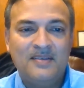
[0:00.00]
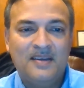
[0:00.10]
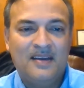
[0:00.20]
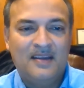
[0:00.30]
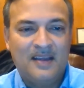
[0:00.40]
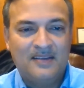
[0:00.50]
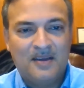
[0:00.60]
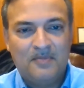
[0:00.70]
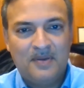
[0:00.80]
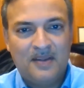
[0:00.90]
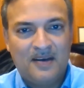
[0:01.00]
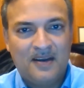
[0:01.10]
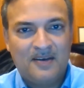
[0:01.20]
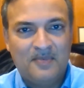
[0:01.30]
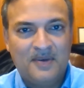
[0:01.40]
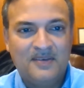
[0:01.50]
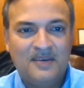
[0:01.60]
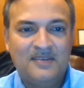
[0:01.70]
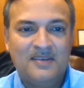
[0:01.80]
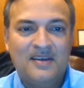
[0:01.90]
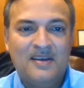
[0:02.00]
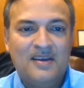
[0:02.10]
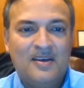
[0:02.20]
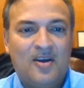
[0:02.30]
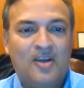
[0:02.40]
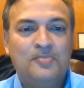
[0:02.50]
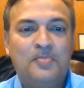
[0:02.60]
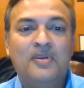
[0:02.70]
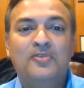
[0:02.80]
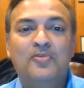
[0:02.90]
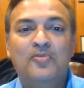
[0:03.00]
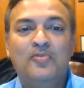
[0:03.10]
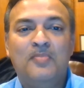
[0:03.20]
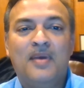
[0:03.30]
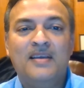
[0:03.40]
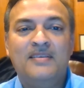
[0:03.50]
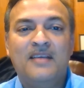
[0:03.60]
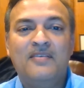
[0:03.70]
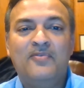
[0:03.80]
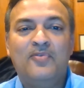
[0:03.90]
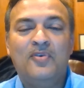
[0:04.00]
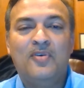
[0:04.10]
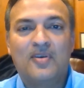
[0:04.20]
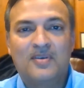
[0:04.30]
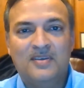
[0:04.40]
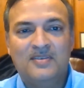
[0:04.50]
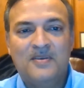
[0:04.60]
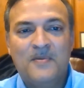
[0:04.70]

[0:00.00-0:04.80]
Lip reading: And the example that I like to mention is hospital sued by 7-foot doctors.